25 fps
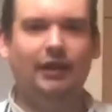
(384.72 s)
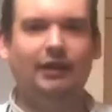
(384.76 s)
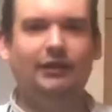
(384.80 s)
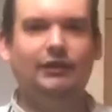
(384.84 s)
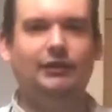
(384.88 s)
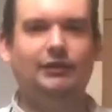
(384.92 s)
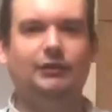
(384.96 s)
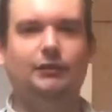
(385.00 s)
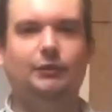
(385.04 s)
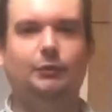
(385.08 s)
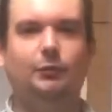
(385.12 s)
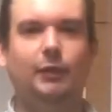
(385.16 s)

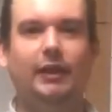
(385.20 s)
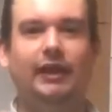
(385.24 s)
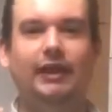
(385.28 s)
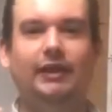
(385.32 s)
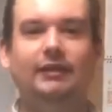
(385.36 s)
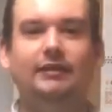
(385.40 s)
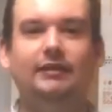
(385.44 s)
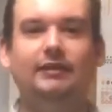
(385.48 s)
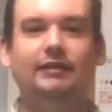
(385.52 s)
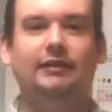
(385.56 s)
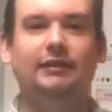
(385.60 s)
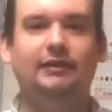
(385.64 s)

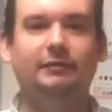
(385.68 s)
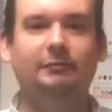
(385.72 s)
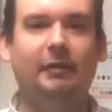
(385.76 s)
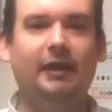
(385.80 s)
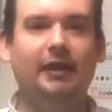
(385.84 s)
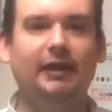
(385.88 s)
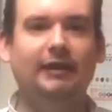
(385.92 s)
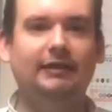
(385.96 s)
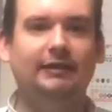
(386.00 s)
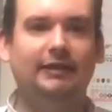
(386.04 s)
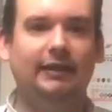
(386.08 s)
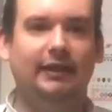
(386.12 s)
sweet and
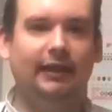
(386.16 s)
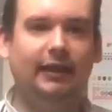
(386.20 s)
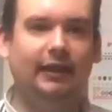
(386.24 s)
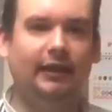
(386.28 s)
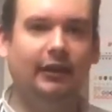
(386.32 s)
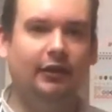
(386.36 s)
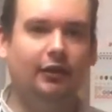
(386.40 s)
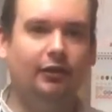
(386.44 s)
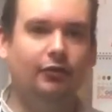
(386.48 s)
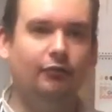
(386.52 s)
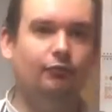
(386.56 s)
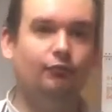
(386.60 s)
spicy
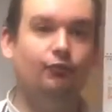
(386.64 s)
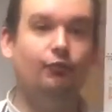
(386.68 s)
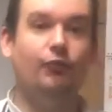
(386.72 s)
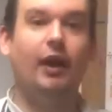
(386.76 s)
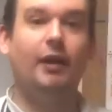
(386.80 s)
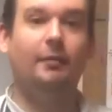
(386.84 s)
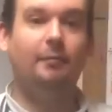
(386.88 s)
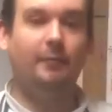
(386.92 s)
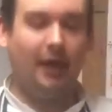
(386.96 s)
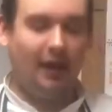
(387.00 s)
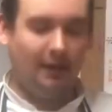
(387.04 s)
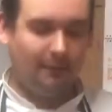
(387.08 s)

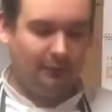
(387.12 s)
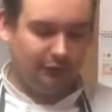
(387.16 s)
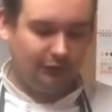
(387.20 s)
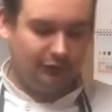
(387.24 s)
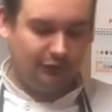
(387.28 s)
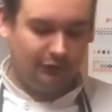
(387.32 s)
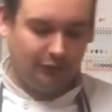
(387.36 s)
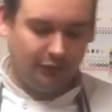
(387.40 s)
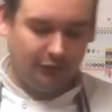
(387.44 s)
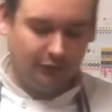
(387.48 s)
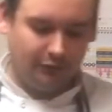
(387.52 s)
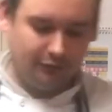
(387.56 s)
red pepper
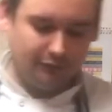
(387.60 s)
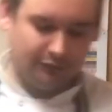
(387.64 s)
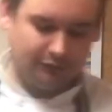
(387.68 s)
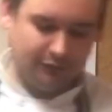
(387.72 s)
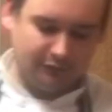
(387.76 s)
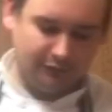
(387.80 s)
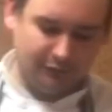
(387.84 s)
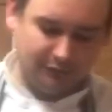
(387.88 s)
sauce.